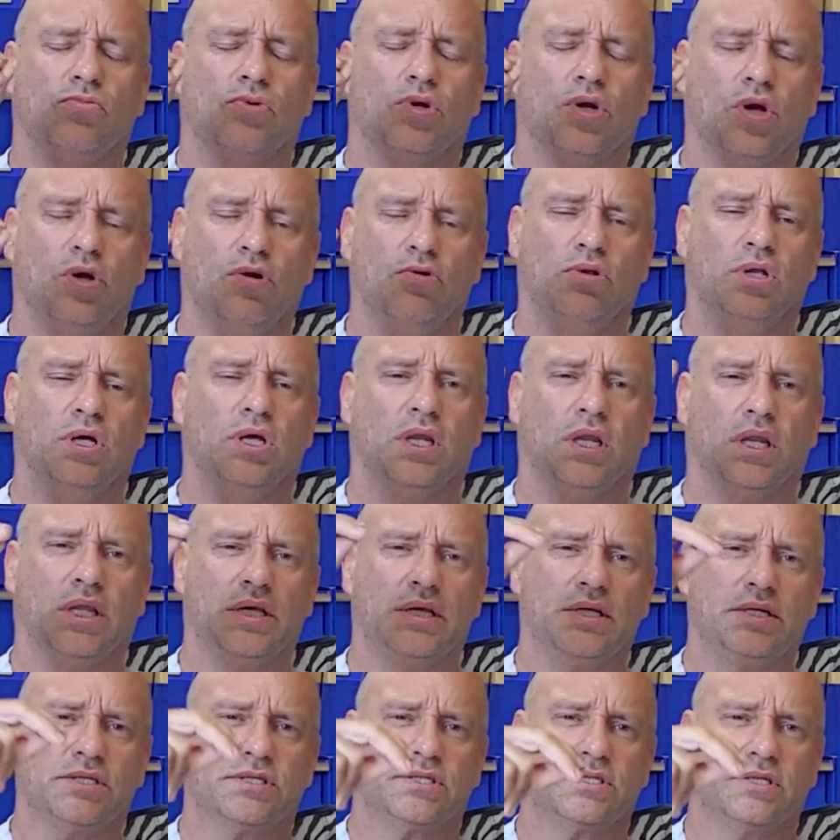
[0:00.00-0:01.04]
coolant
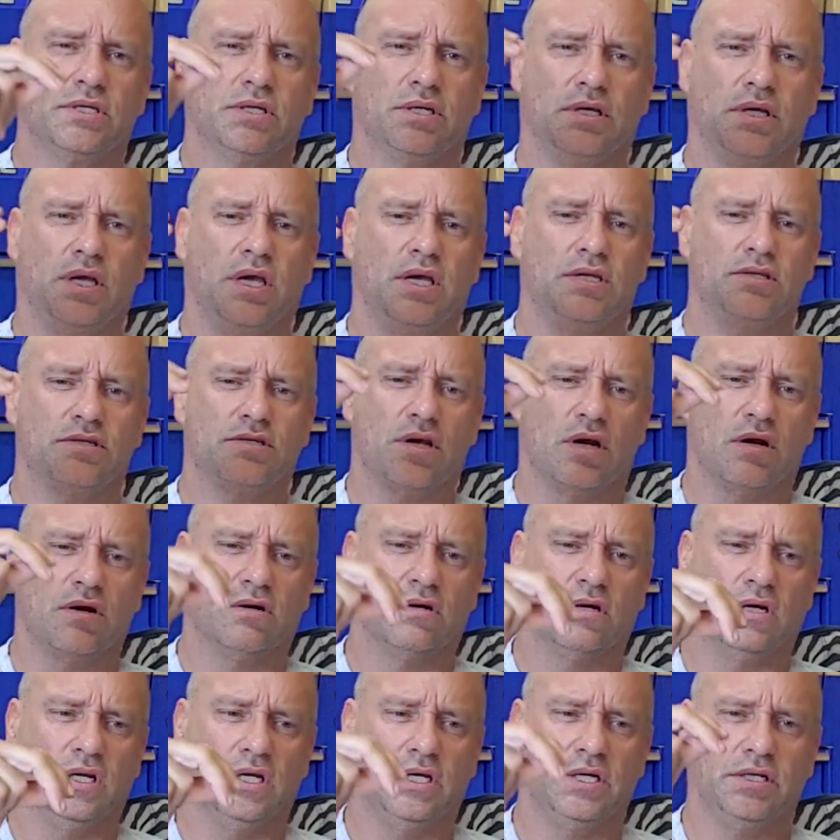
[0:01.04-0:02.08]
leaks
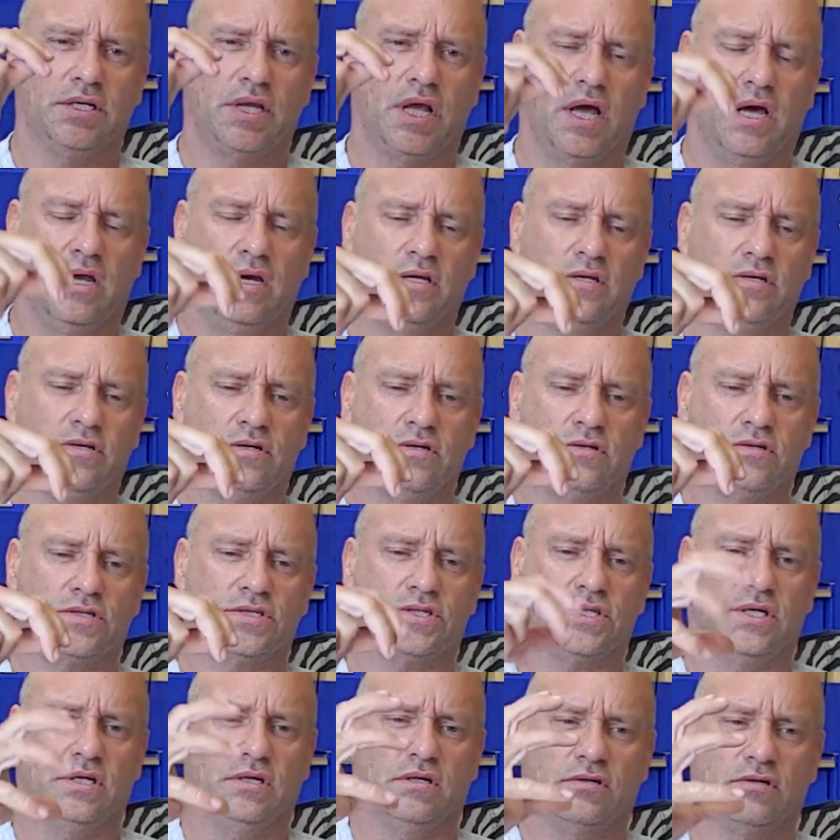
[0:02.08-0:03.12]
internally down into the
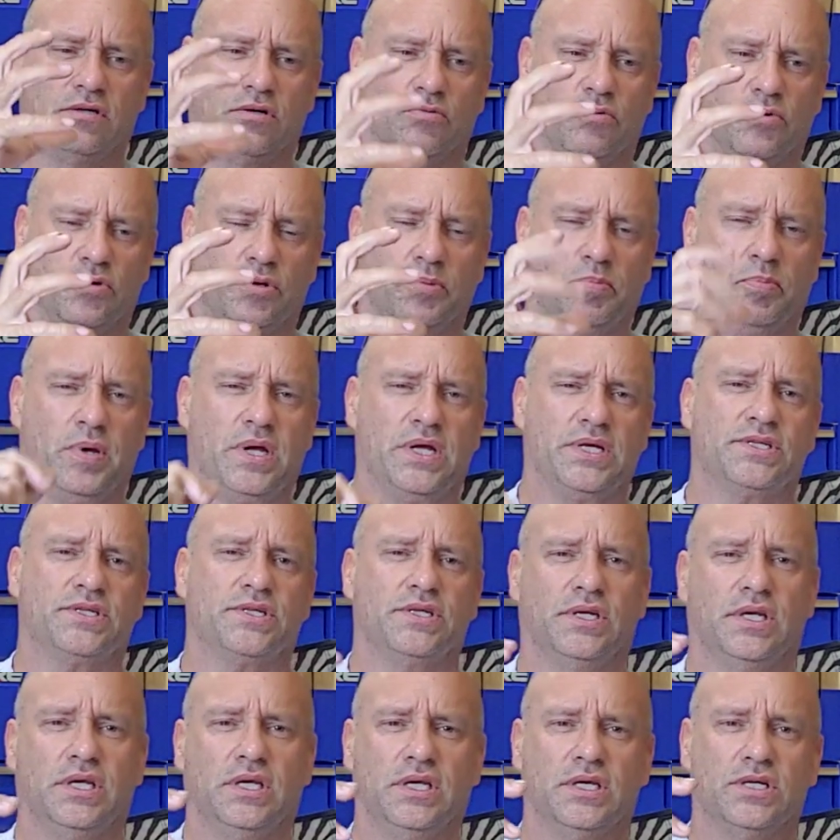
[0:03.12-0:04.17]
cylinder where the
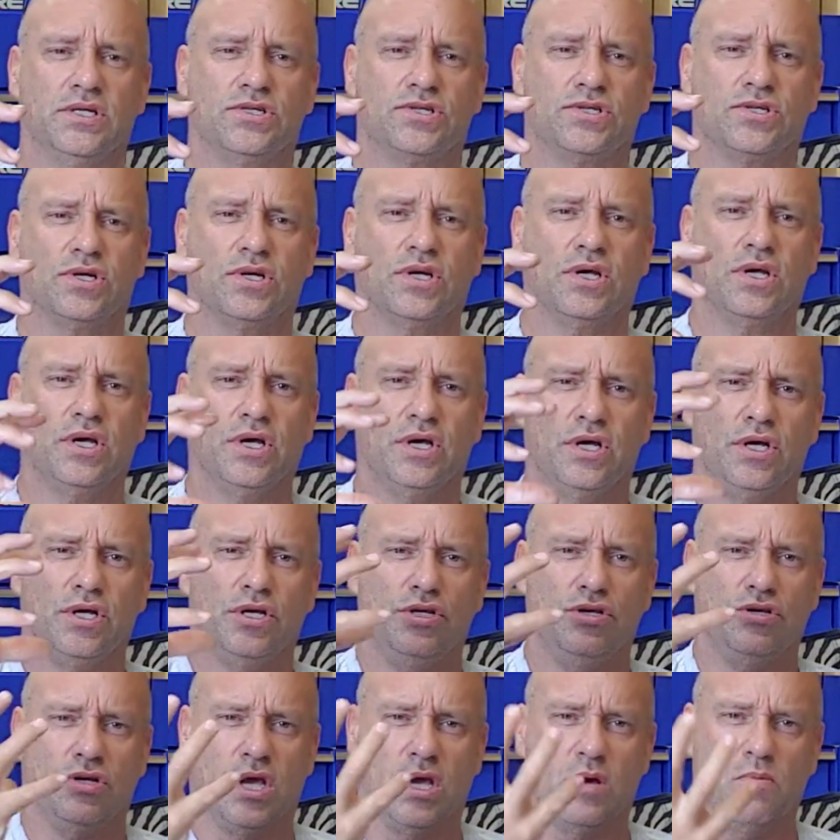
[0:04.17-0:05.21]
piston is,
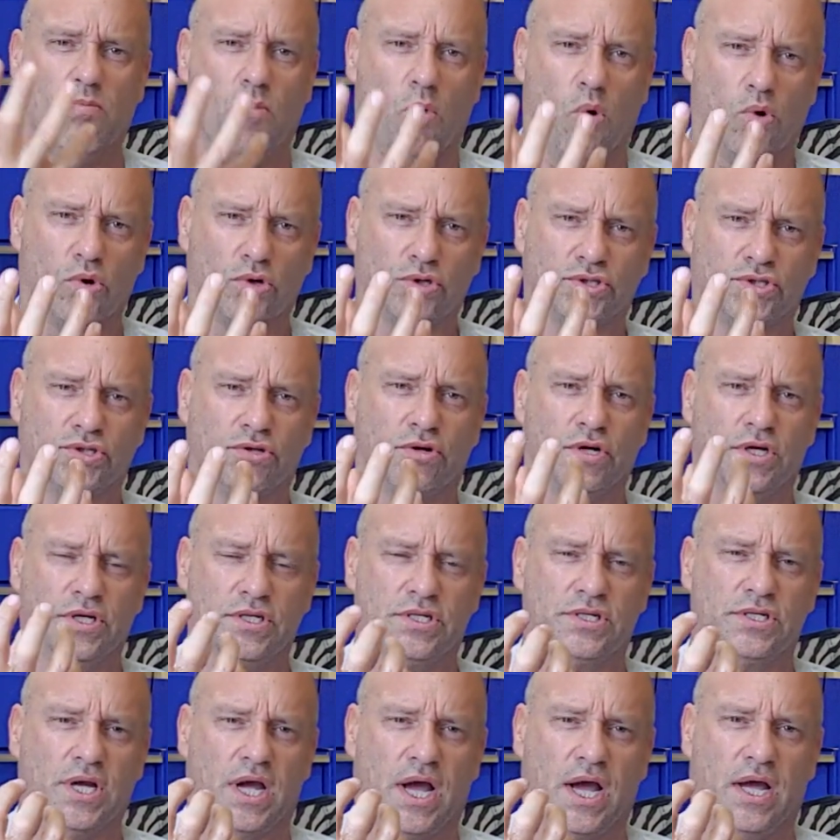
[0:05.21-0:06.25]
you get moisture
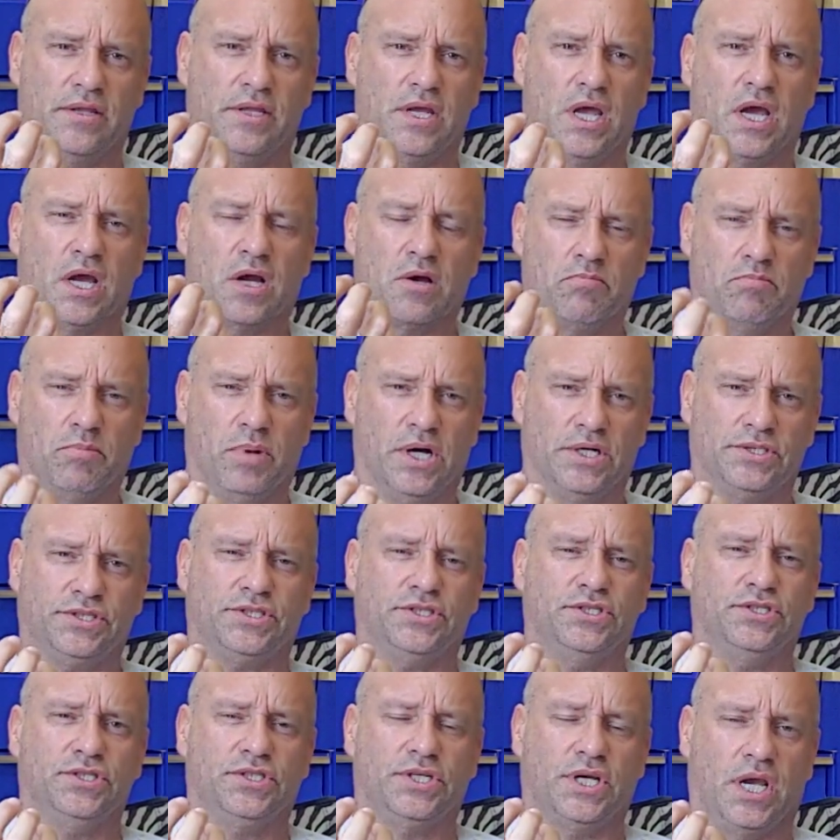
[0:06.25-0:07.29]
inside that
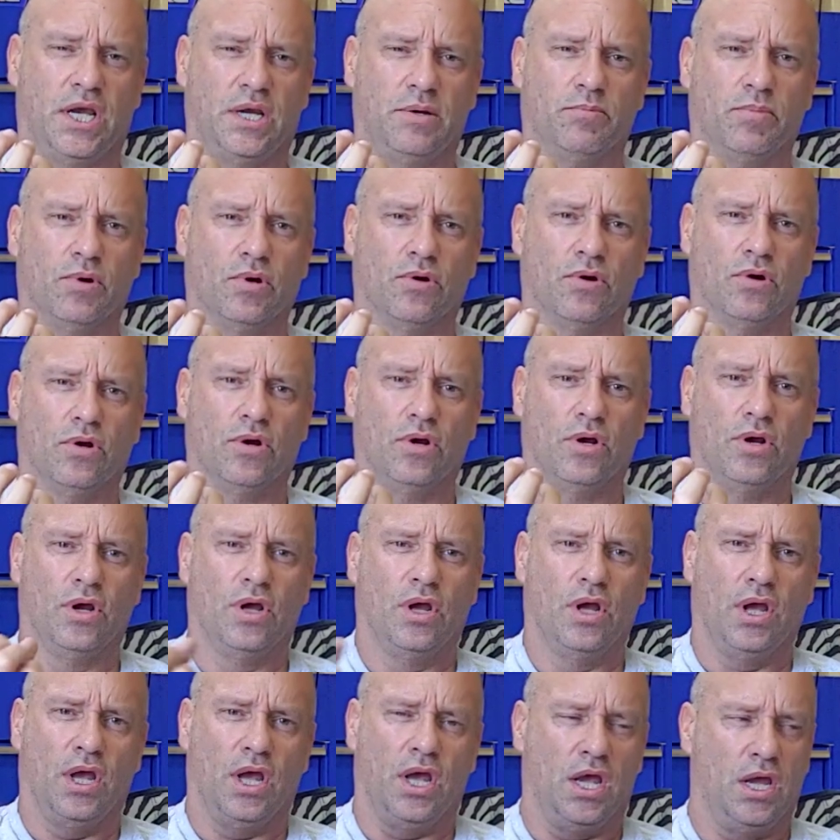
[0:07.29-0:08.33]
combustion chamber,
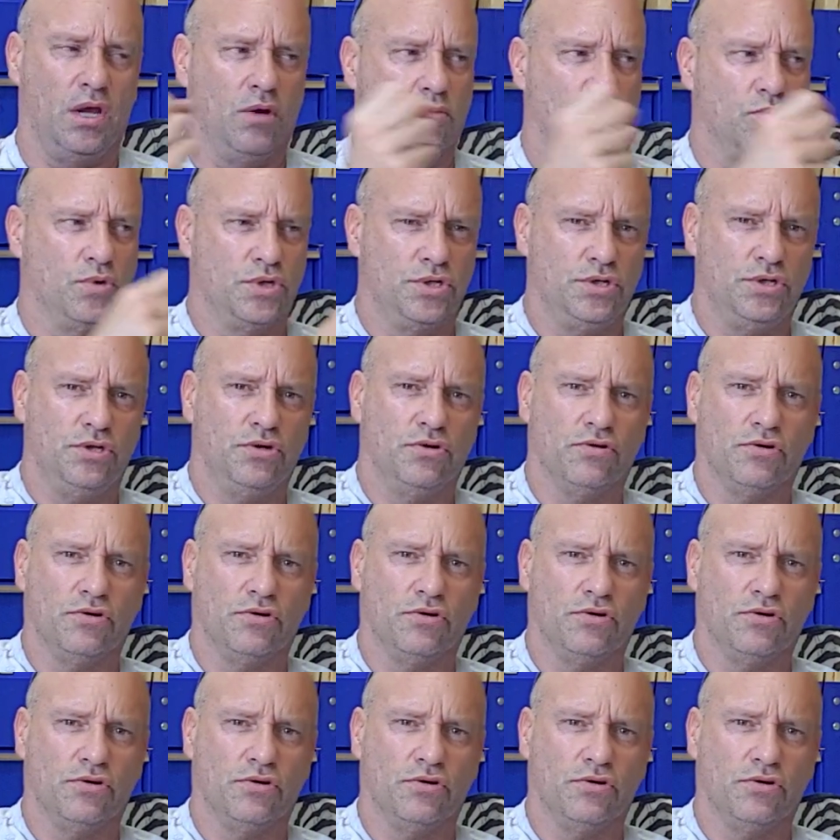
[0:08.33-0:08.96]
and when